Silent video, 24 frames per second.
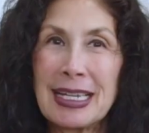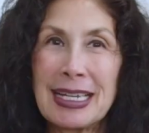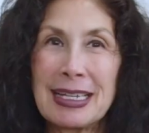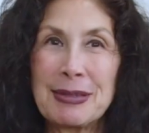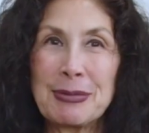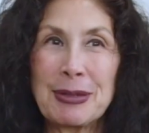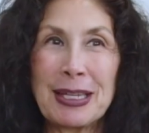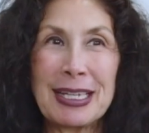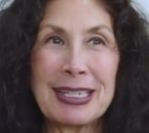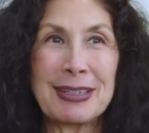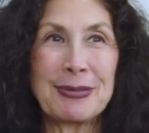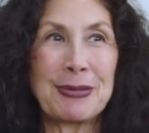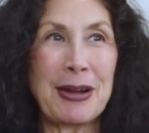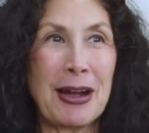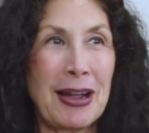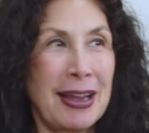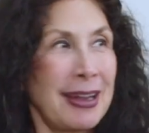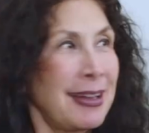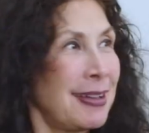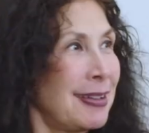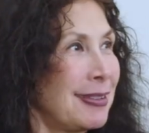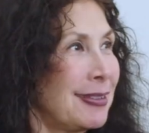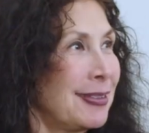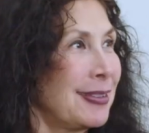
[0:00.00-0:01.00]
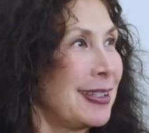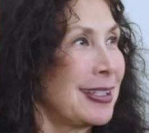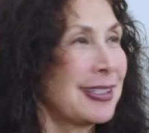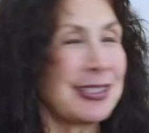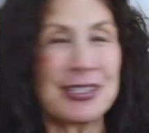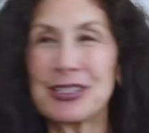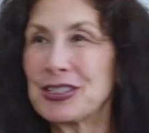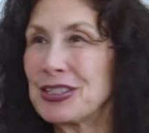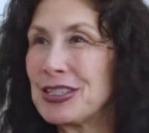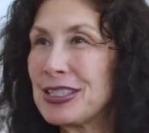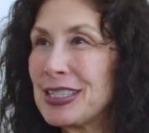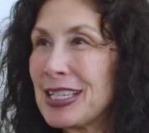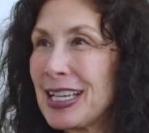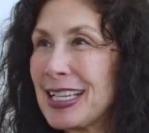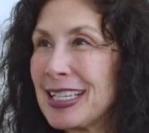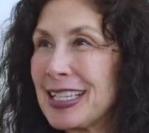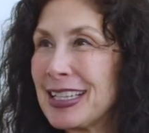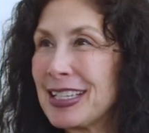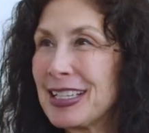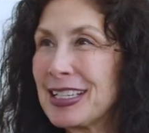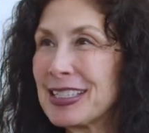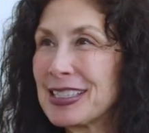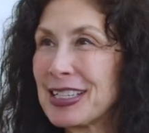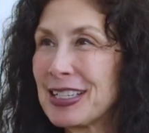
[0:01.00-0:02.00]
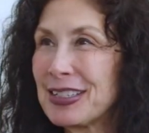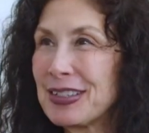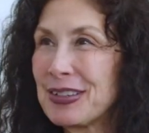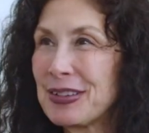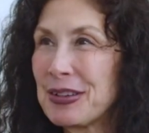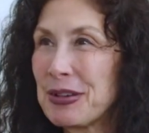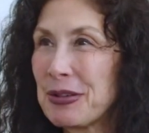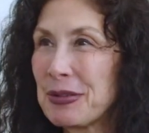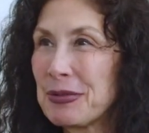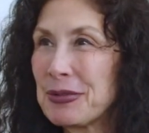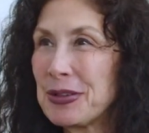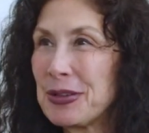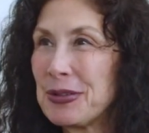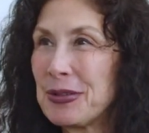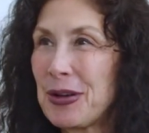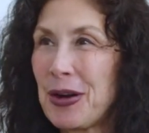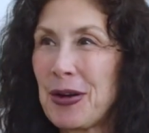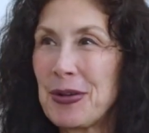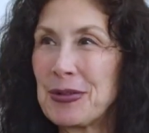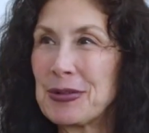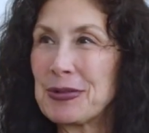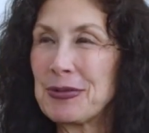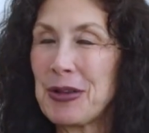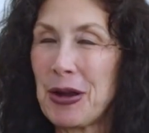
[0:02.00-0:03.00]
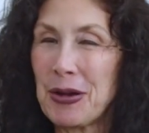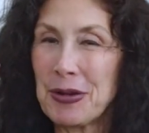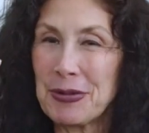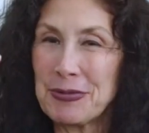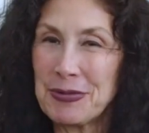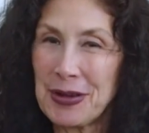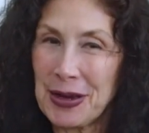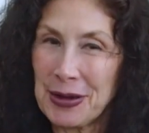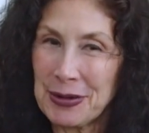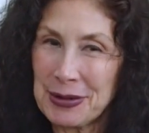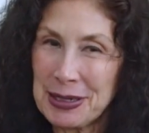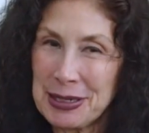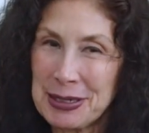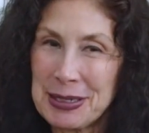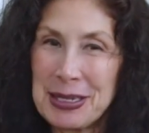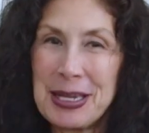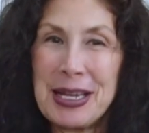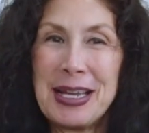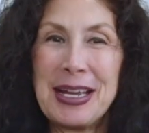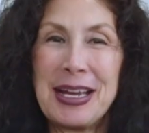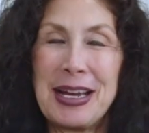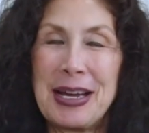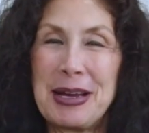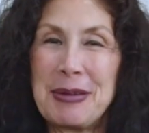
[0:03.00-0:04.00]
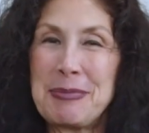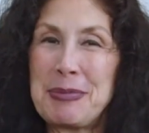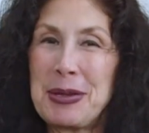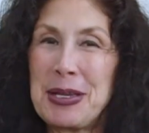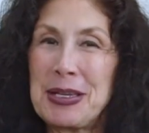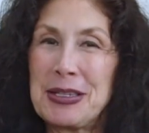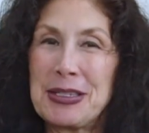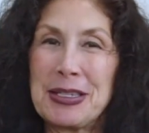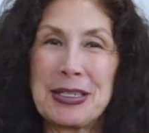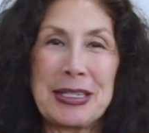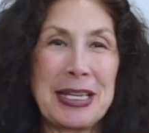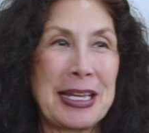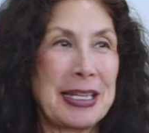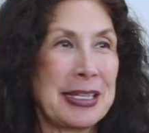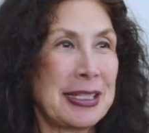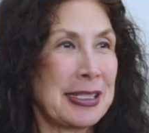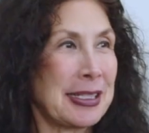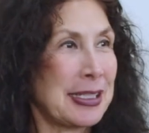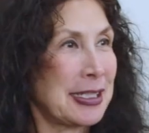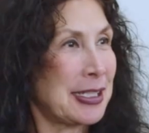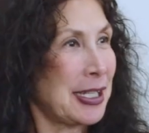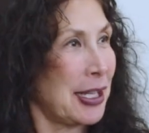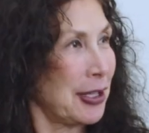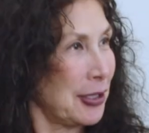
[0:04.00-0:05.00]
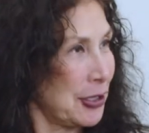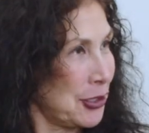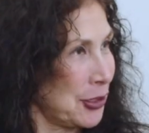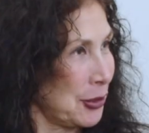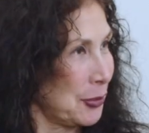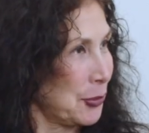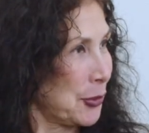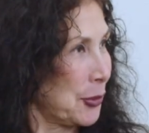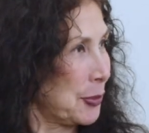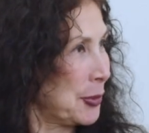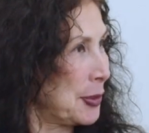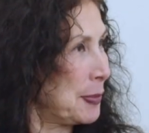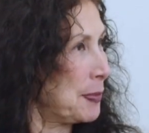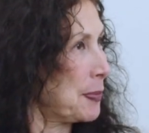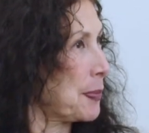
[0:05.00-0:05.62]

I'm like, why isn't she saying anything? Because I know you all are a very opinionated, intelligent woman.